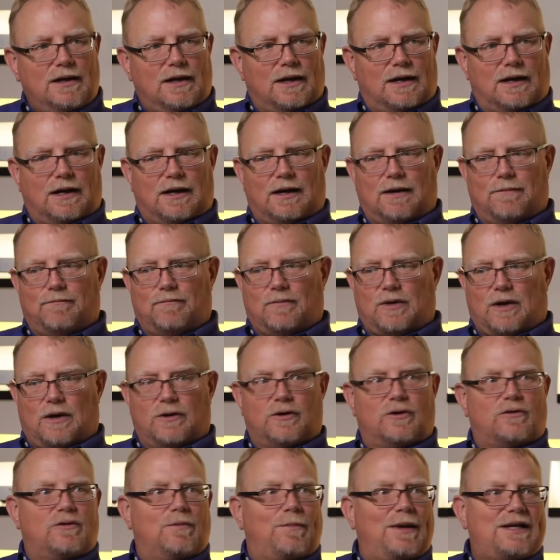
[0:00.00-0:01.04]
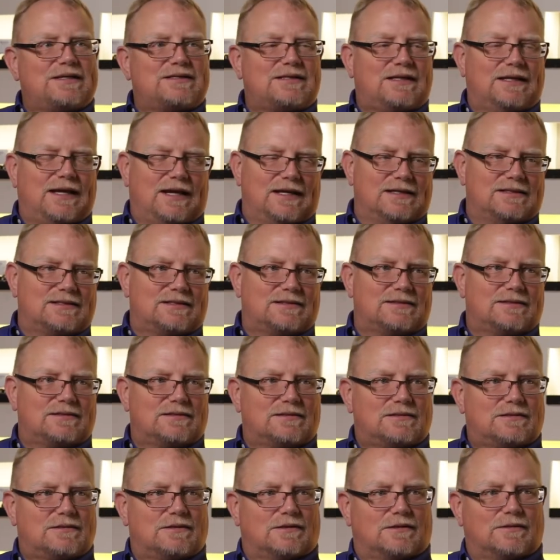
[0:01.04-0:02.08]
under the best case
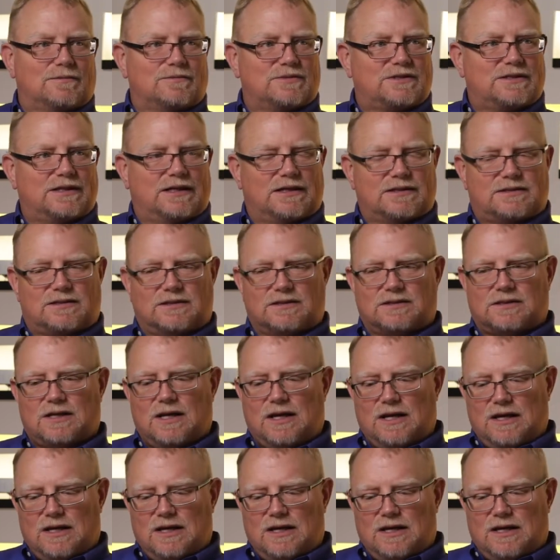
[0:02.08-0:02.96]
circumstances.